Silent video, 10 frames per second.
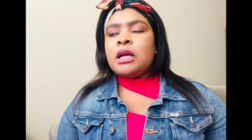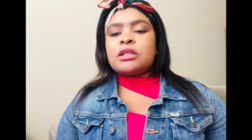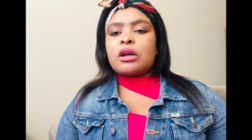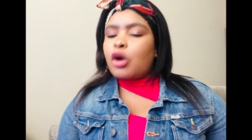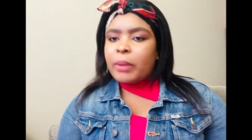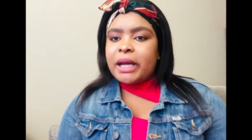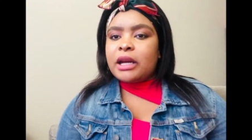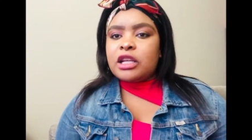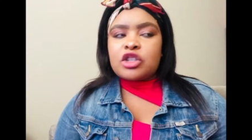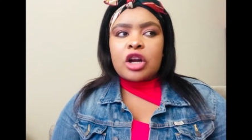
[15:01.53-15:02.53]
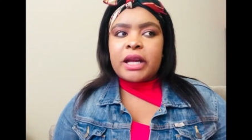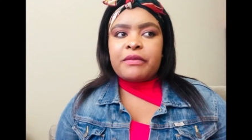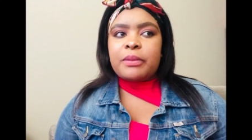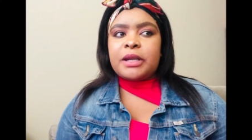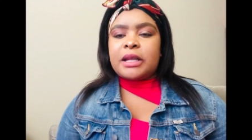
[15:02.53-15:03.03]
So it's not
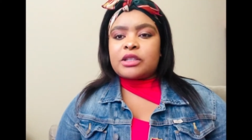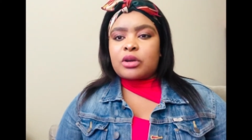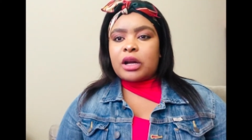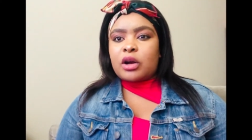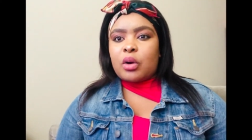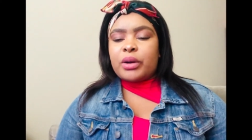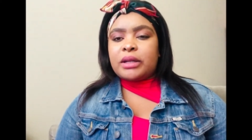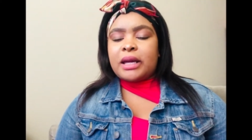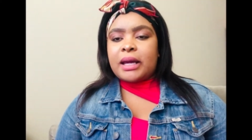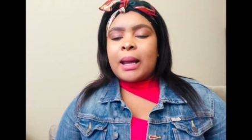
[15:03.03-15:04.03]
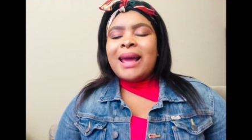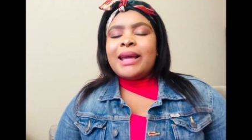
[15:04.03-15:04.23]
everybody that's gonna go there.